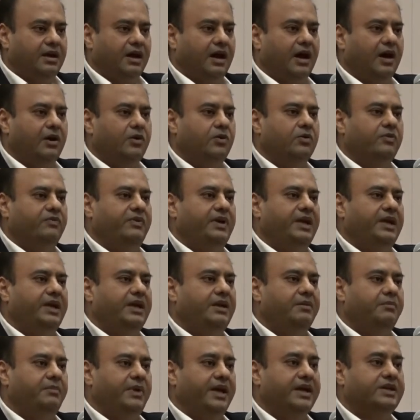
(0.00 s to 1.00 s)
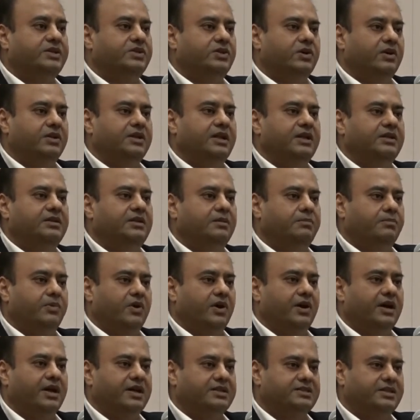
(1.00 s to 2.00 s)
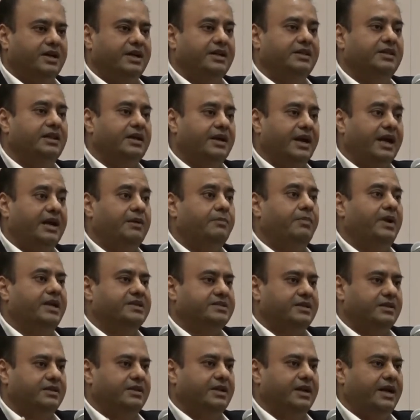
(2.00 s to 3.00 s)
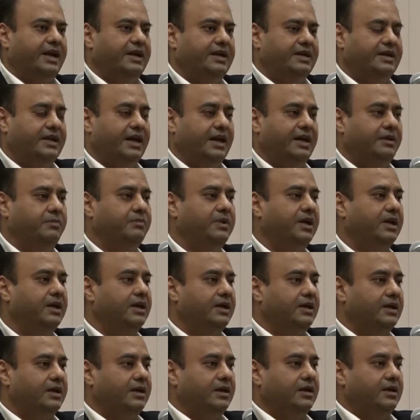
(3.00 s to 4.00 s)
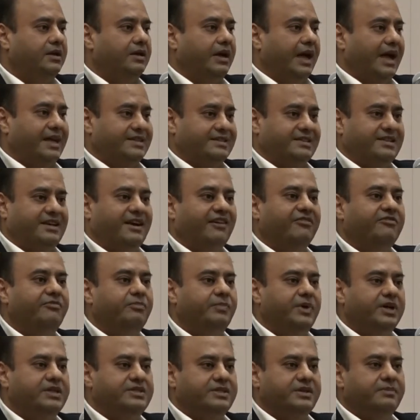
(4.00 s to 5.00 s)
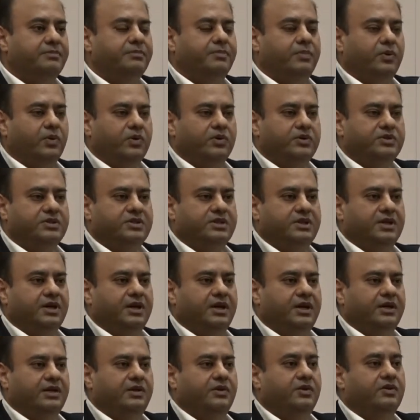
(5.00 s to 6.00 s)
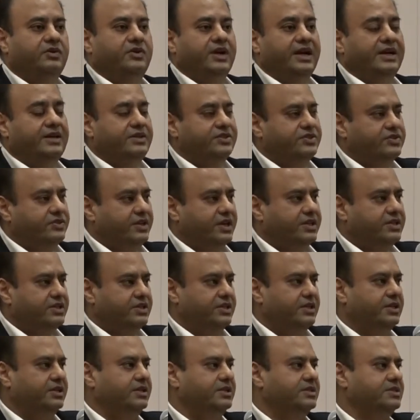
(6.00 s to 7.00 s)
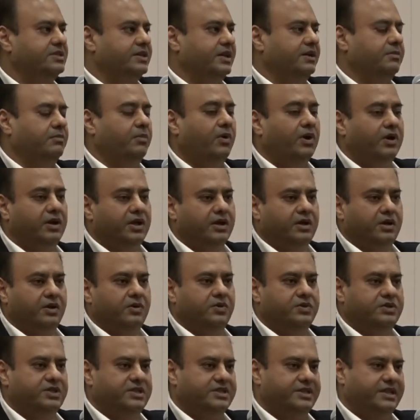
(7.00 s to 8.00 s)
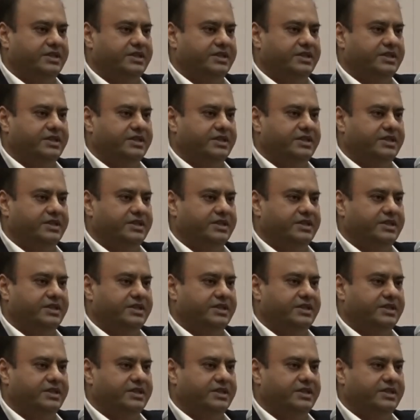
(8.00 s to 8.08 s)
how do we make sure that the products are in the right place at the right time. As governments imposed trade restrictions and border closures,